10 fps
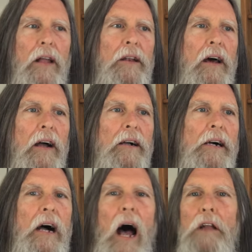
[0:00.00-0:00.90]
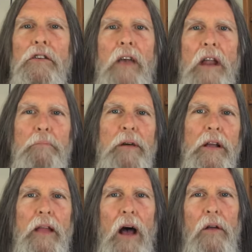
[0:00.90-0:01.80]
And I just kind of
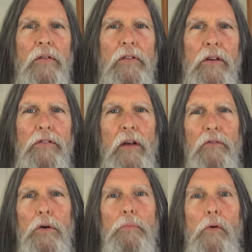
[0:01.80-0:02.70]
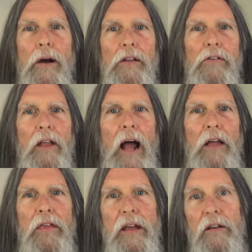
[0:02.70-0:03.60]
picked out the several points that I
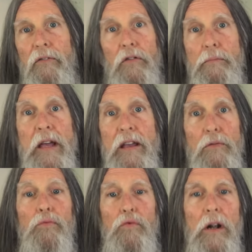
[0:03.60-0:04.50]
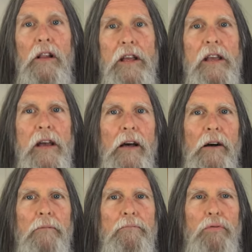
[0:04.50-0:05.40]
think for me really
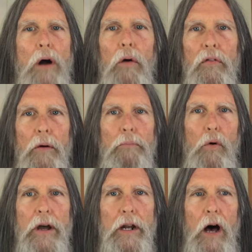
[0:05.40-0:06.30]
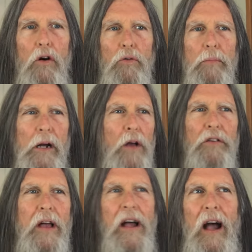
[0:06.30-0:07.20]
brought the point home,
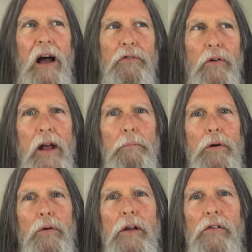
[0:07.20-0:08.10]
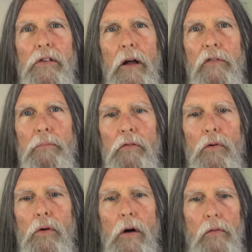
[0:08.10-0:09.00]
because I've read Buddhist stuff
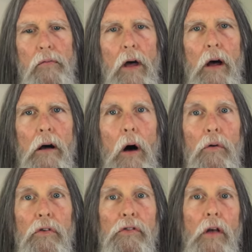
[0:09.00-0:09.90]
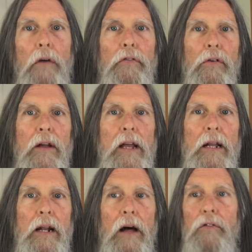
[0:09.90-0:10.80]
before on
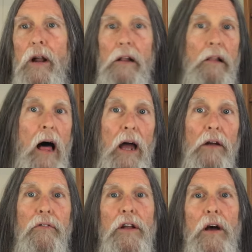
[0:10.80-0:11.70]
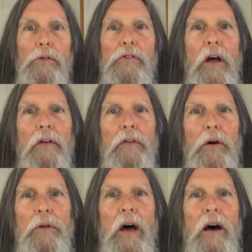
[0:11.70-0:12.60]
suffering, and I've read a lot of, you know, stuff
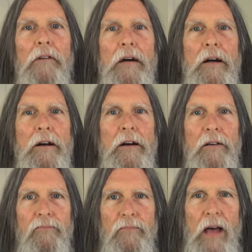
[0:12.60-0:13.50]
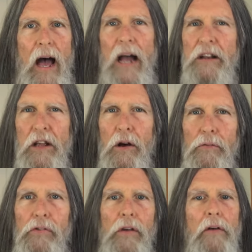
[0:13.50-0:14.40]
on the idea
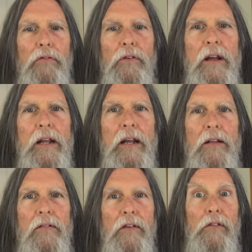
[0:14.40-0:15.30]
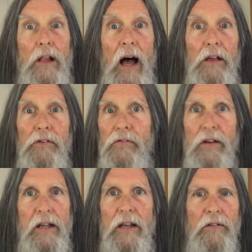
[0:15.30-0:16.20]
of suffering and the
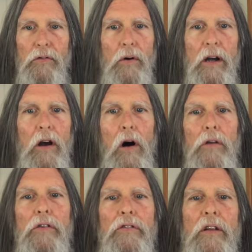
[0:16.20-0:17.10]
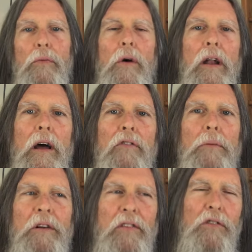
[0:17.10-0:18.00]
philosophy of what causes it and whatever,
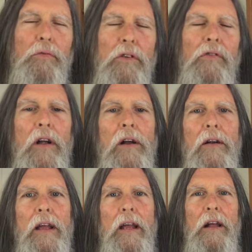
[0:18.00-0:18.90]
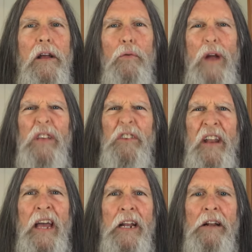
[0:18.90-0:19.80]
but this was very, it
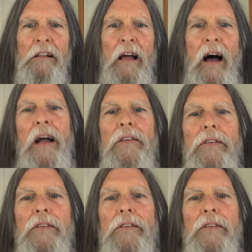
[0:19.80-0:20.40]
resonated a lot.